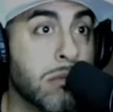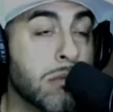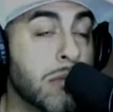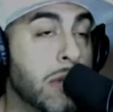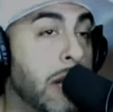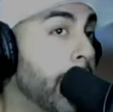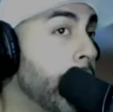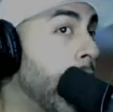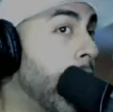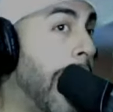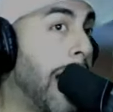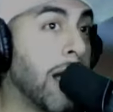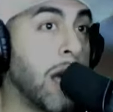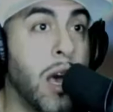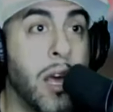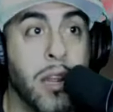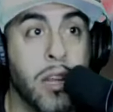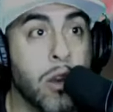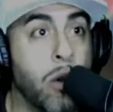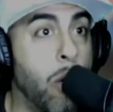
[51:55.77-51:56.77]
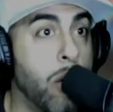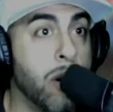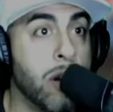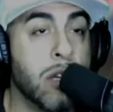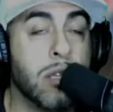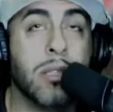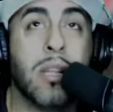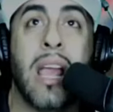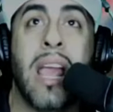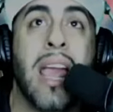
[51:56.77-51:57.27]
They're not cutting
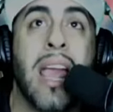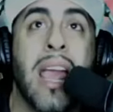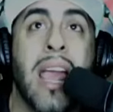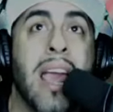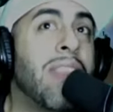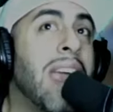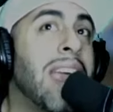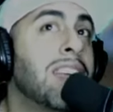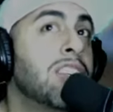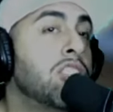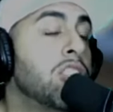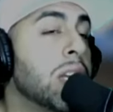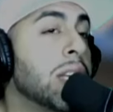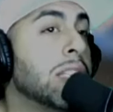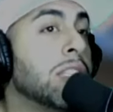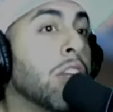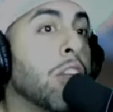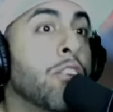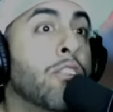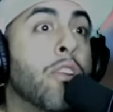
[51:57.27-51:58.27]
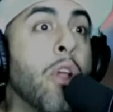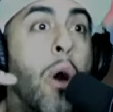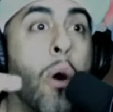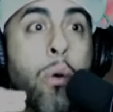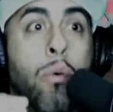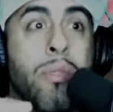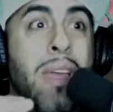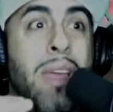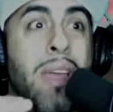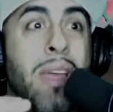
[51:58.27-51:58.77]
corners. They just
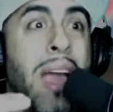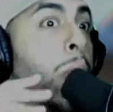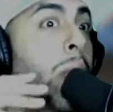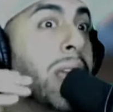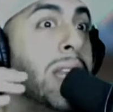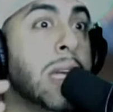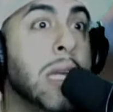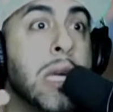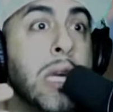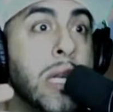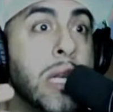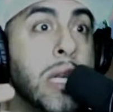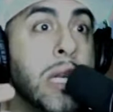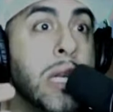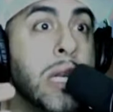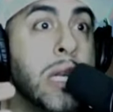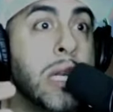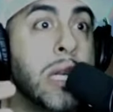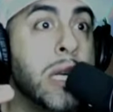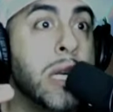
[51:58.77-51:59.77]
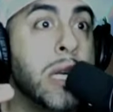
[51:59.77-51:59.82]
know that we need it.